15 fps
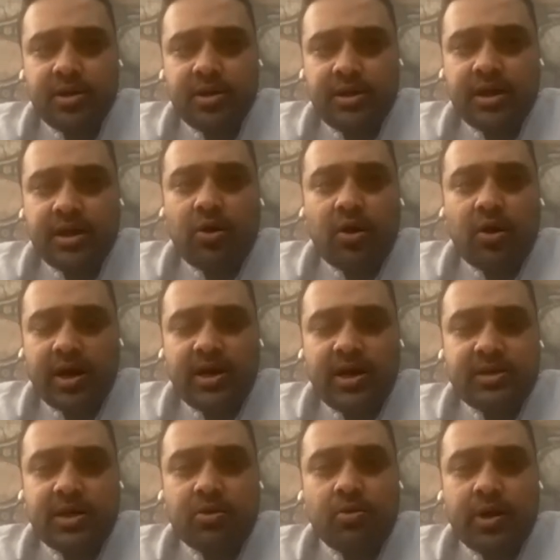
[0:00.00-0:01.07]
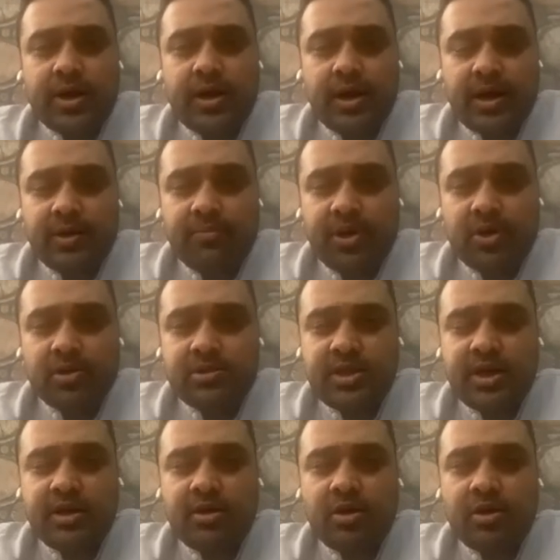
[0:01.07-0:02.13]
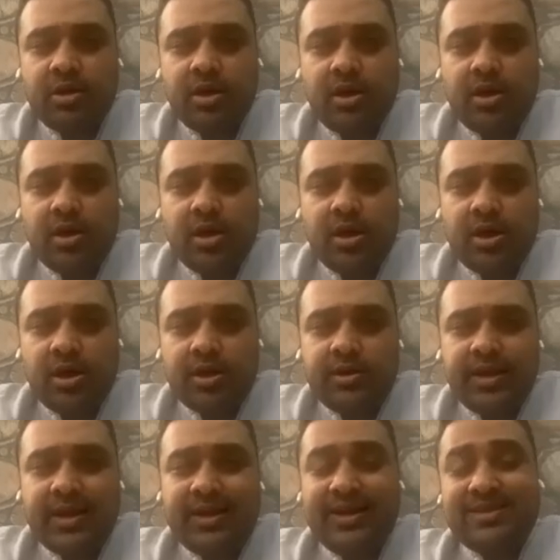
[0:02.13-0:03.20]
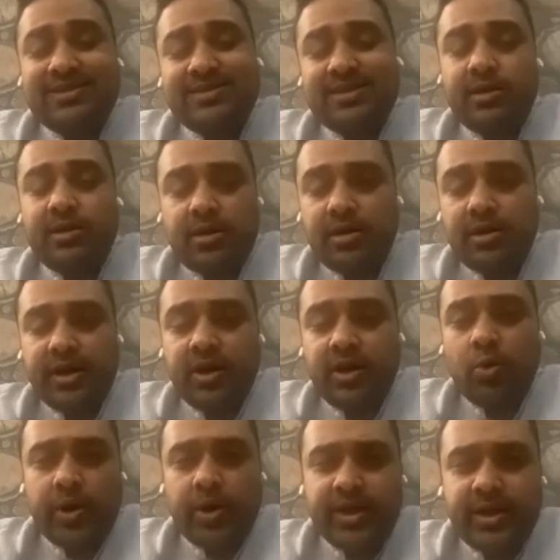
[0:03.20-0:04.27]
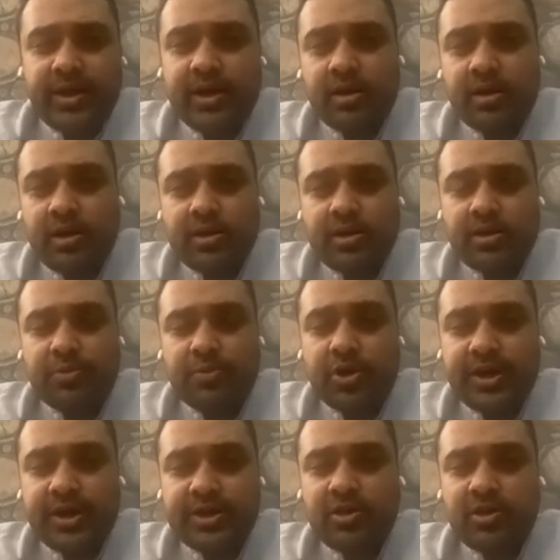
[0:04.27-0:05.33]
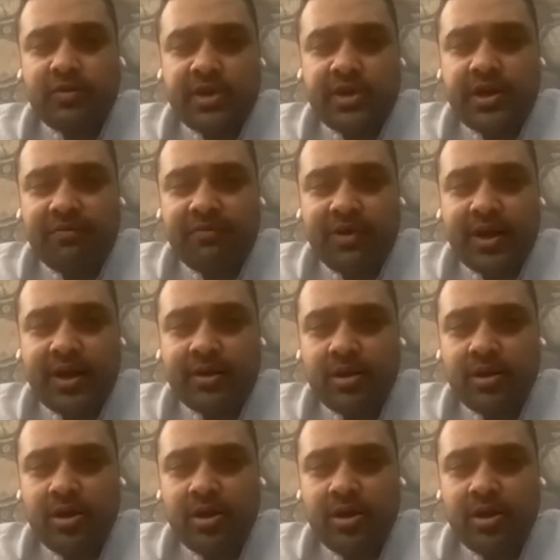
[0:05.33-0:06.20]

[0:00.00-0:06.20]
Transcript: Their auras are quite high, because they are not, in a way, they are under the protection of the divine.